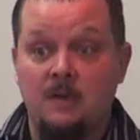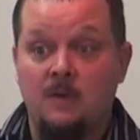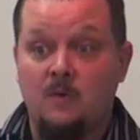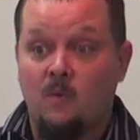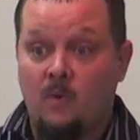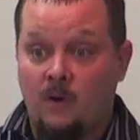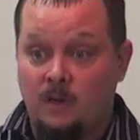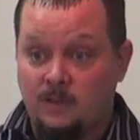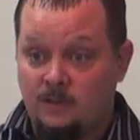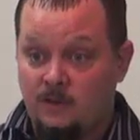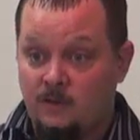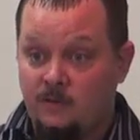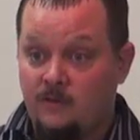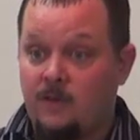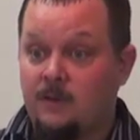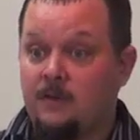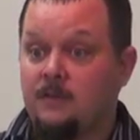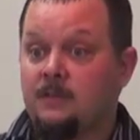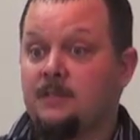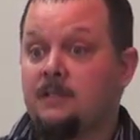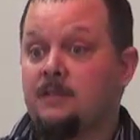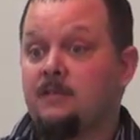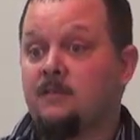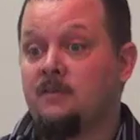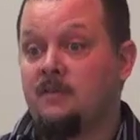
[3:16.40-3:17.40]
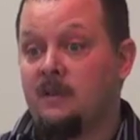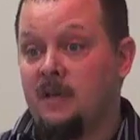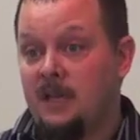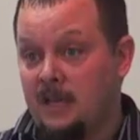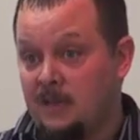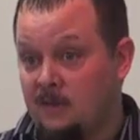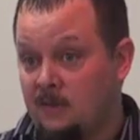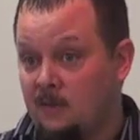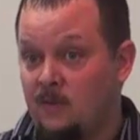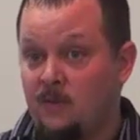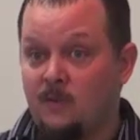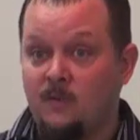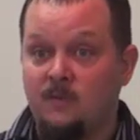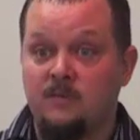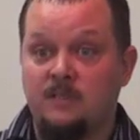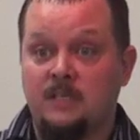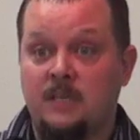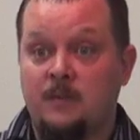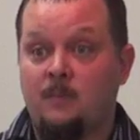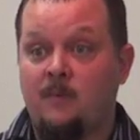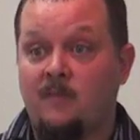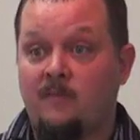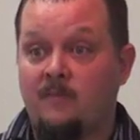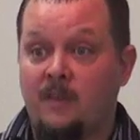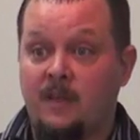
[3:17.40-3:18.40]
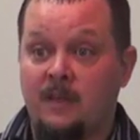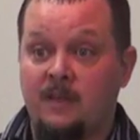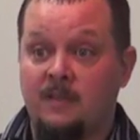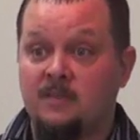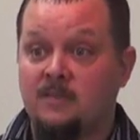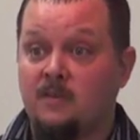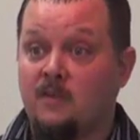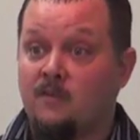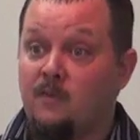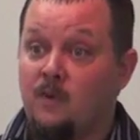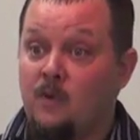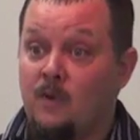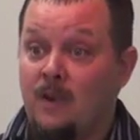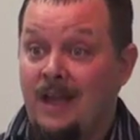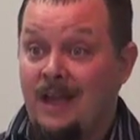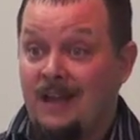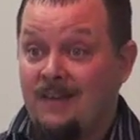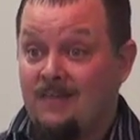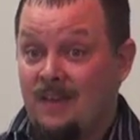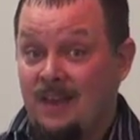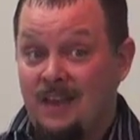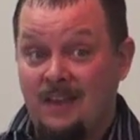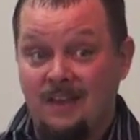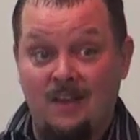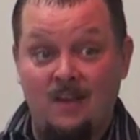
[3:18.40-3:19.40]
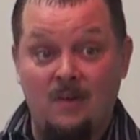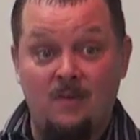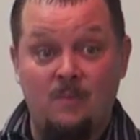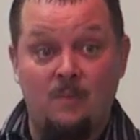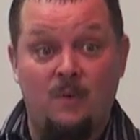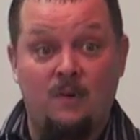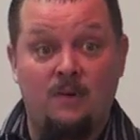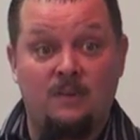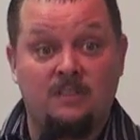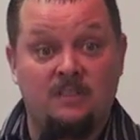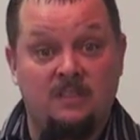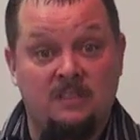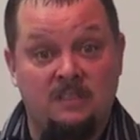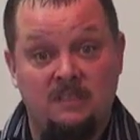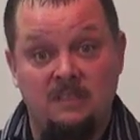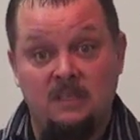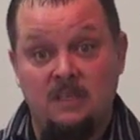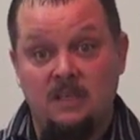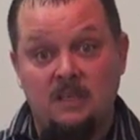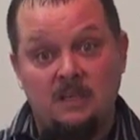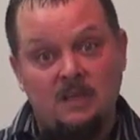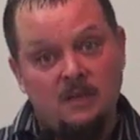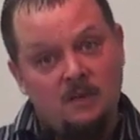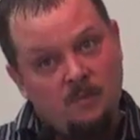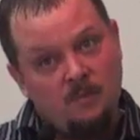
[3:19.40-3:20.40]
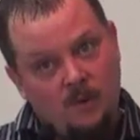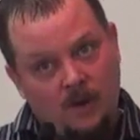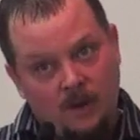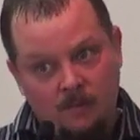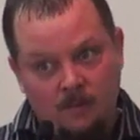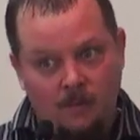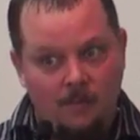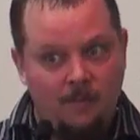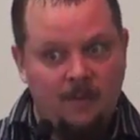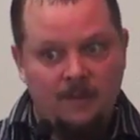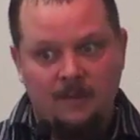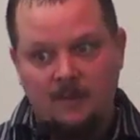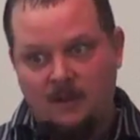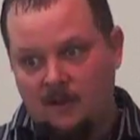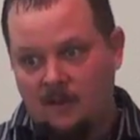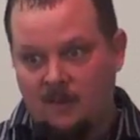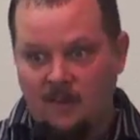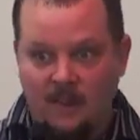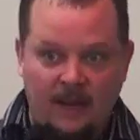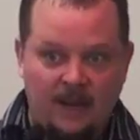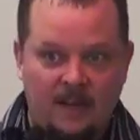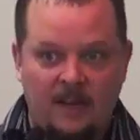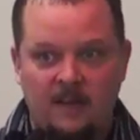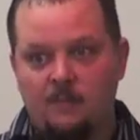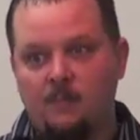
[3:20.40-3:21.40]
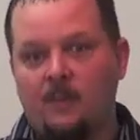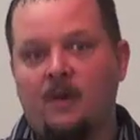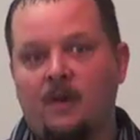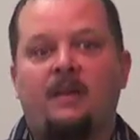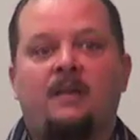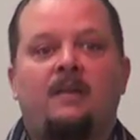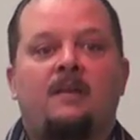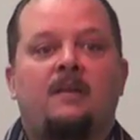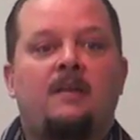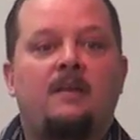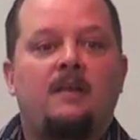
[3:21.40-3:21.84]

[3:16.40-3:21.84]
watch over their children, handle those type of things. So if you have a young person, probably young lady, but